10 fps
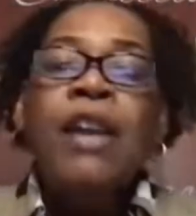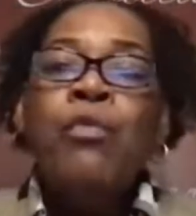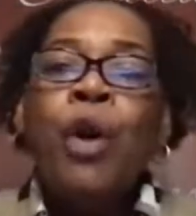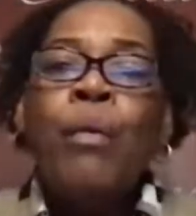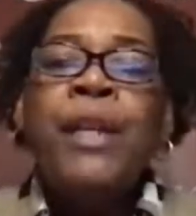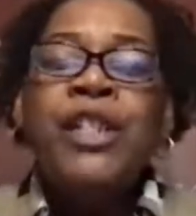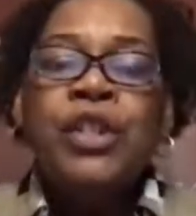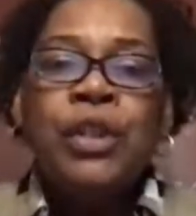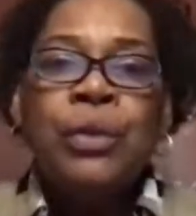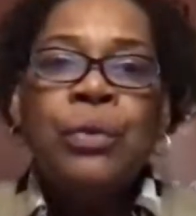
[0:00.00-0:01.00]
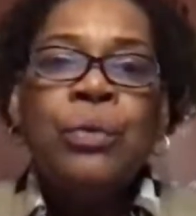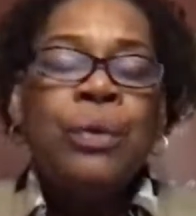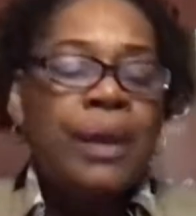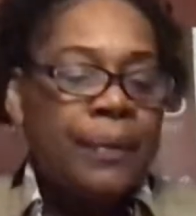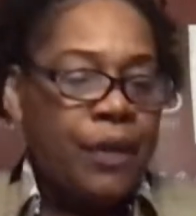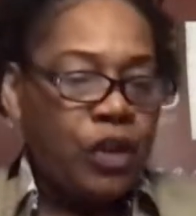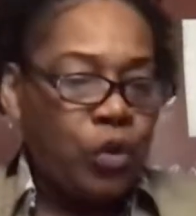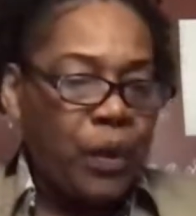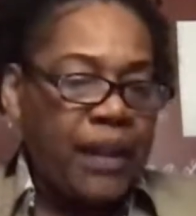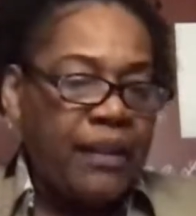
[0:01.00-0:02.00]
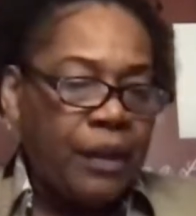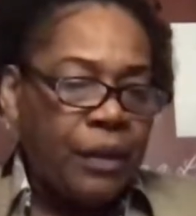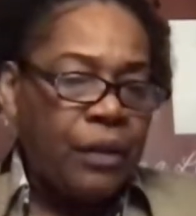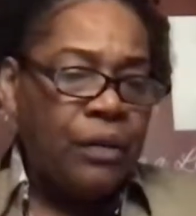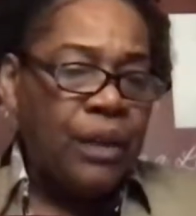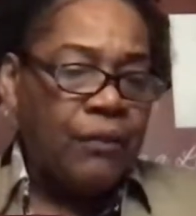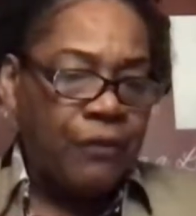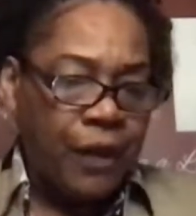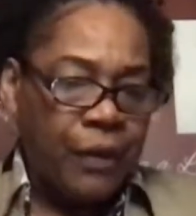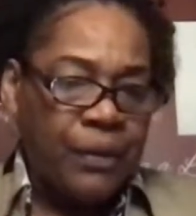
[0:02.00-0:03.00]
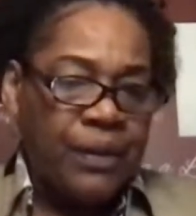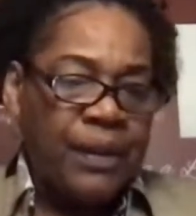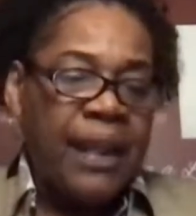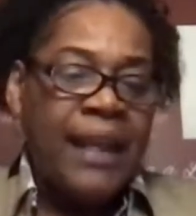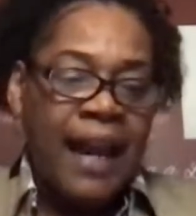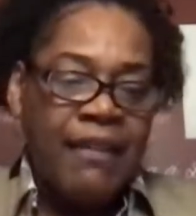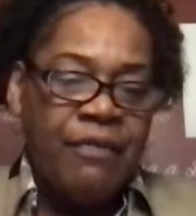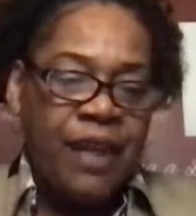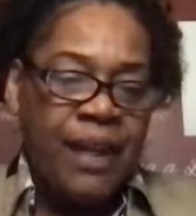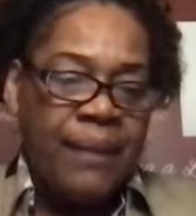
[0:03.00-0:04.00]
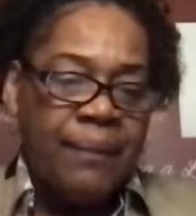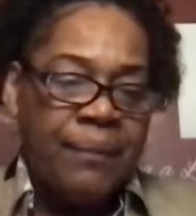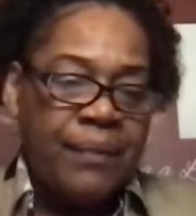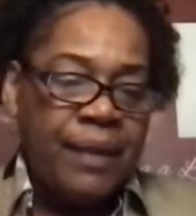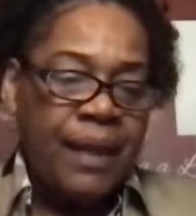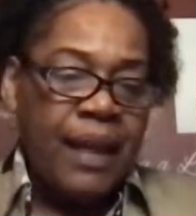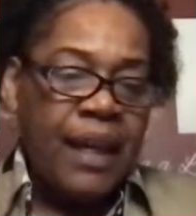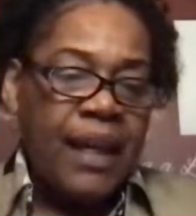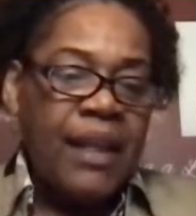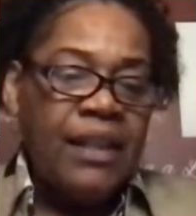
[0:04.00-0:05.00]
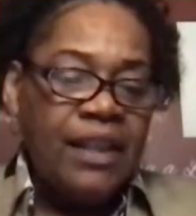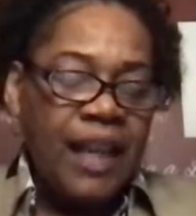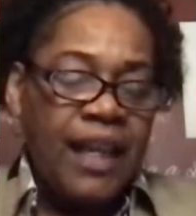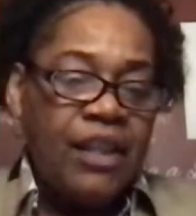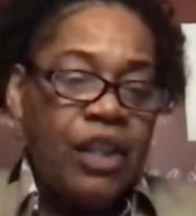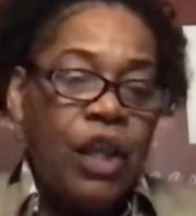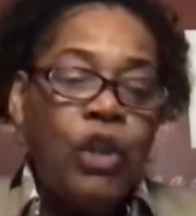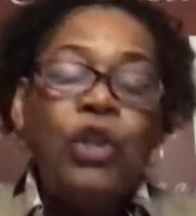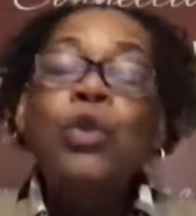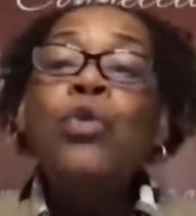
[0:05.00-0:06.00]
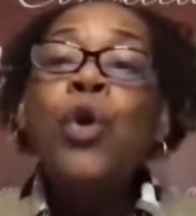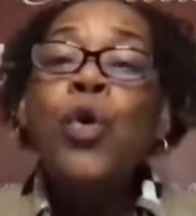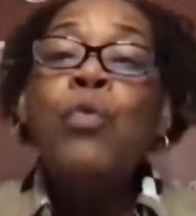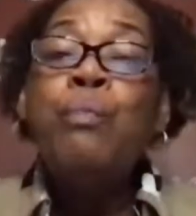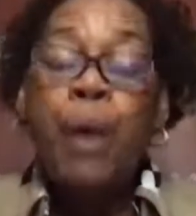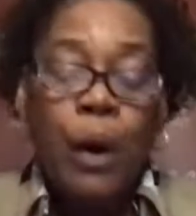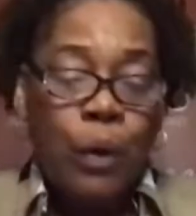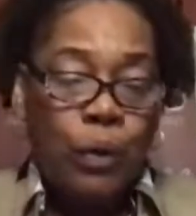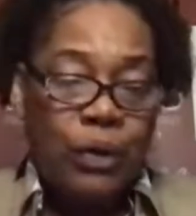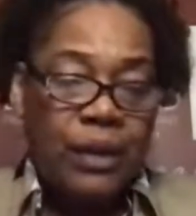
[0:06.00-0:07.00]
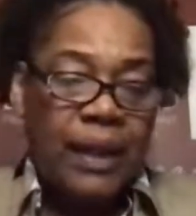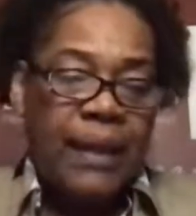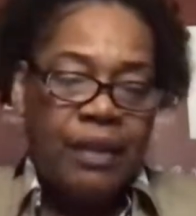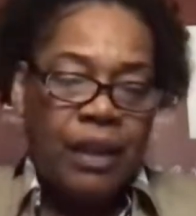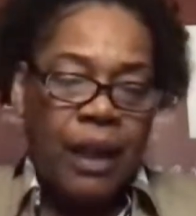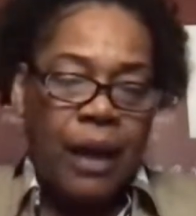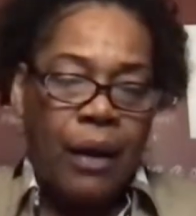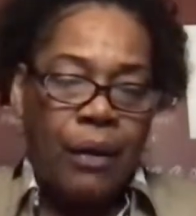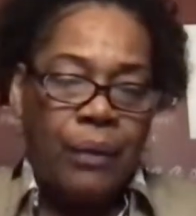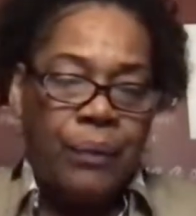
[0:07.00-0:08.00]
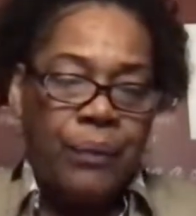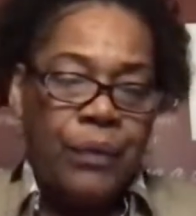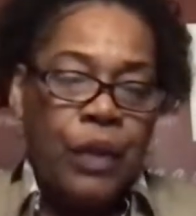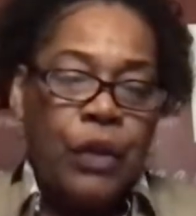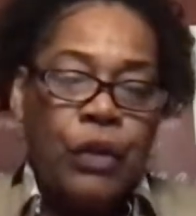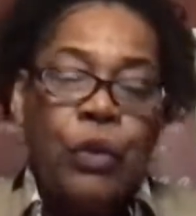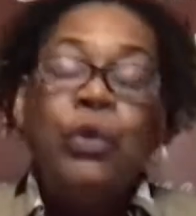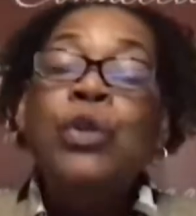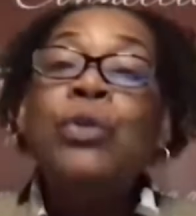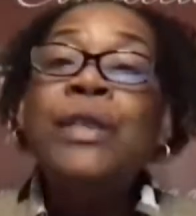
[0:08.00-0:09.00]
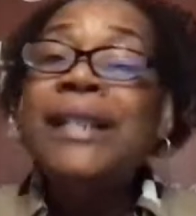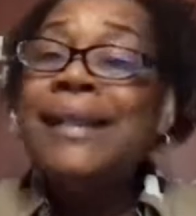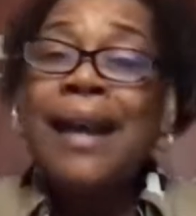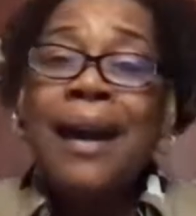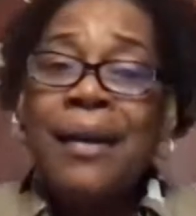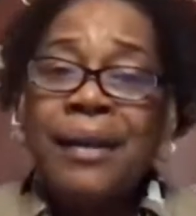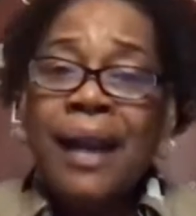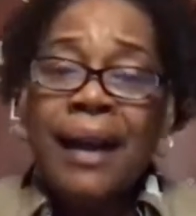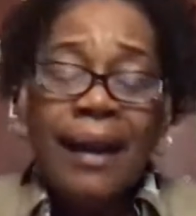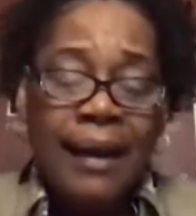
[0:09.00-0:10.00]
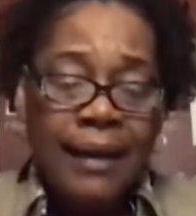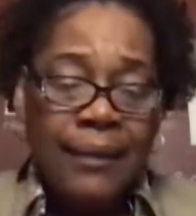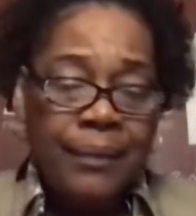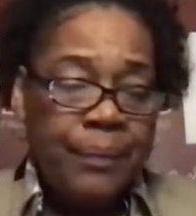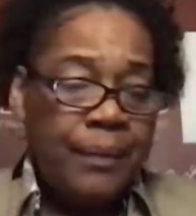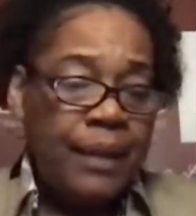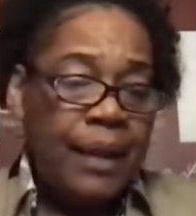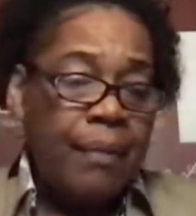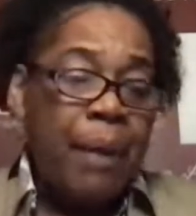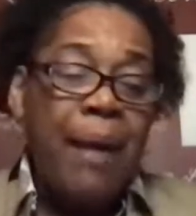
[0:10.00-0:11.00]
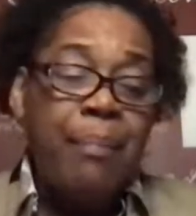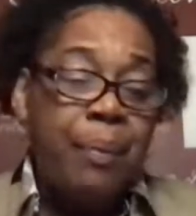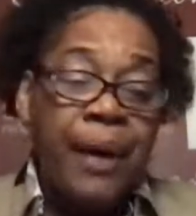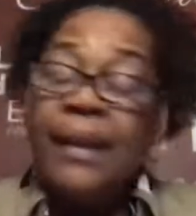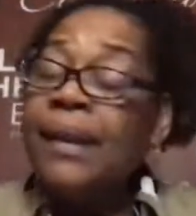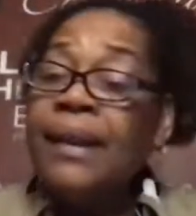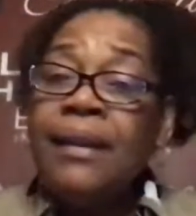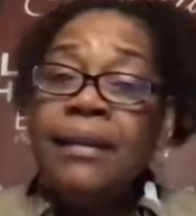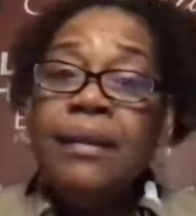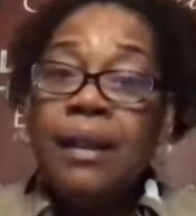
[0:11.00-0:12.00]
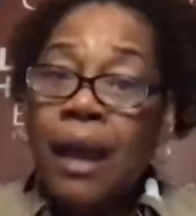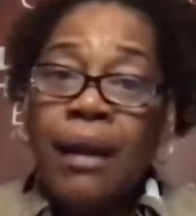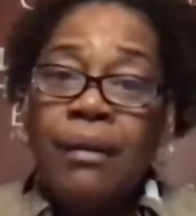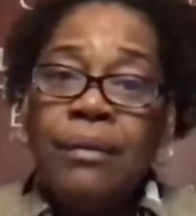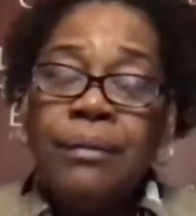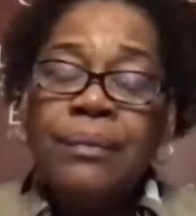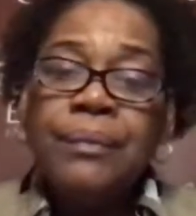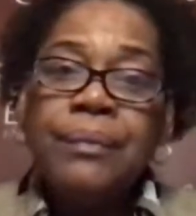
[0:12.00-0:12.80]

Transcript: In Romans 2, the 23rd verse, NIV, it says, You who boast in the law, do you dishonor God by breaking the law?